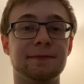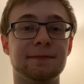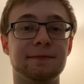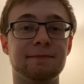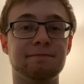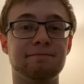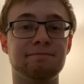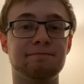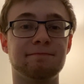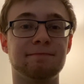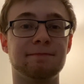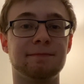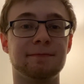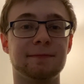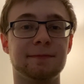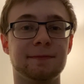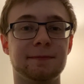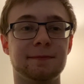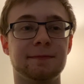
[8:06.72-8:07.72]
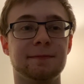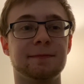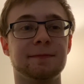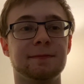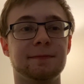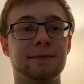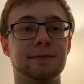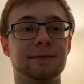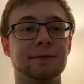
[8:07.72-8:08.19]

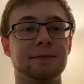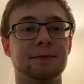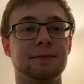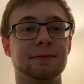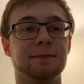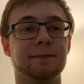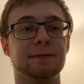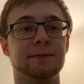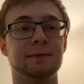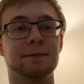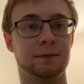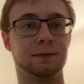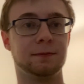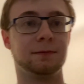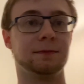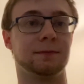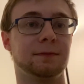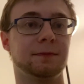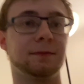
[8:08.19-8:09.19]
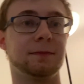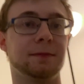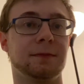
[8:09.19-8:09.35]
(silence)